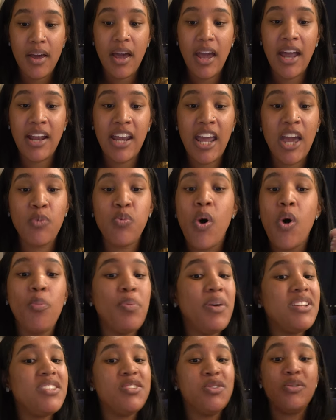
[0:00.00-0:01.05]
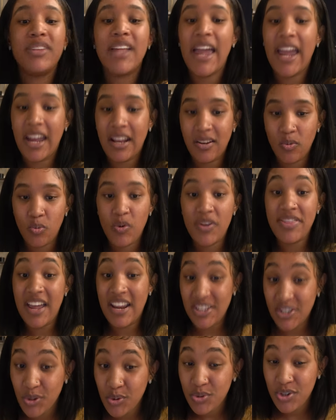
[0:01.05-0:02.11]
And it won't be too late when they
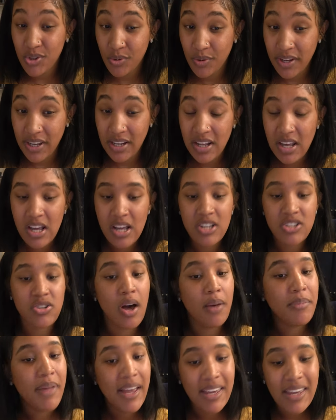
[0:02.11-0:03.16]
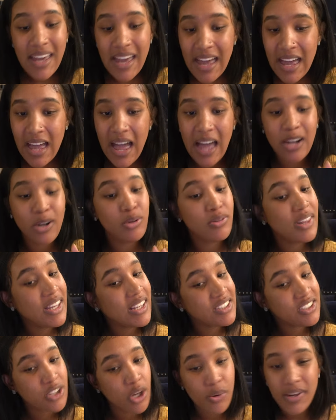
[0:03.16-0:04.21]
do it. So I'm like, yeah, I don't think
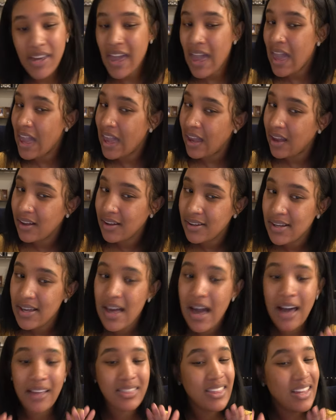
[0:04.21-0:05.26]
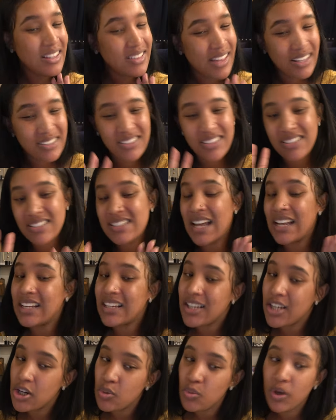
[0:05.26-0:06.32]
it's okay. I think that's just not a
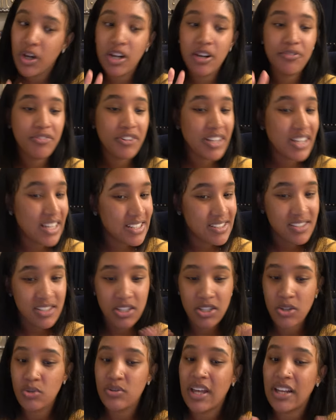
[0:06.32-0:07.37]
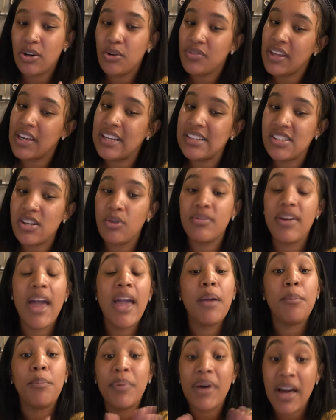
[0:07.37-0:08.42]
good word for kids to use. I don't think it's okay.
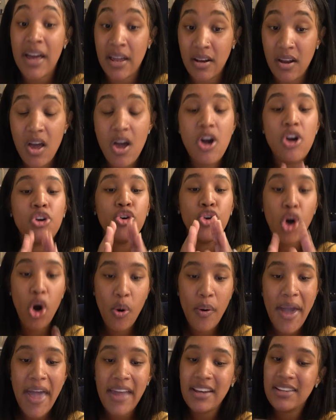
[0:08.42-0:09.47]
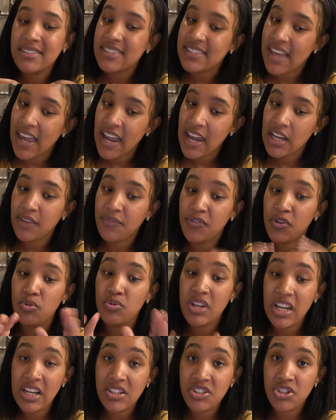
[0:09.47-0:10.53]
But go ahead and say it if you
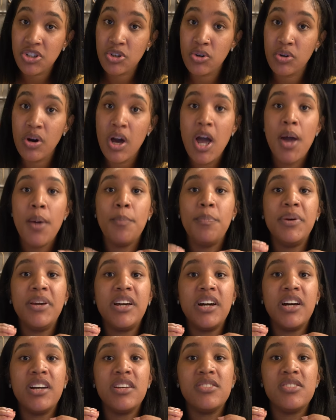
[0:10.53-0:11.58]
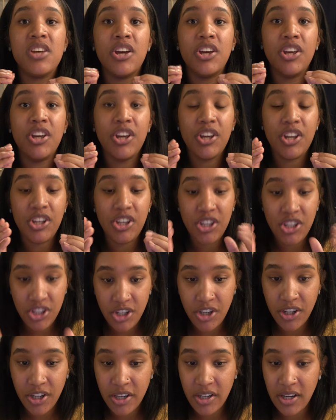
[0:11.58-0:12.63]
need to, because
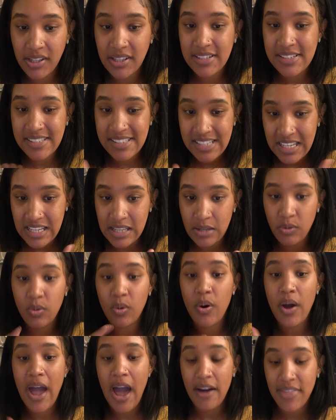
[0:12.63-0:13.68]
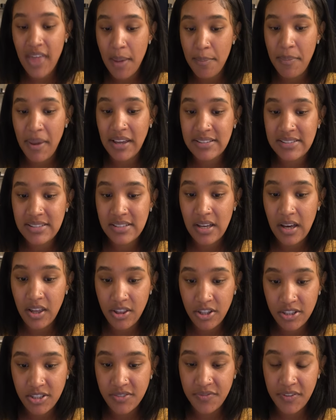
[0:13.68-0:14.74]
you're going to see how that makes others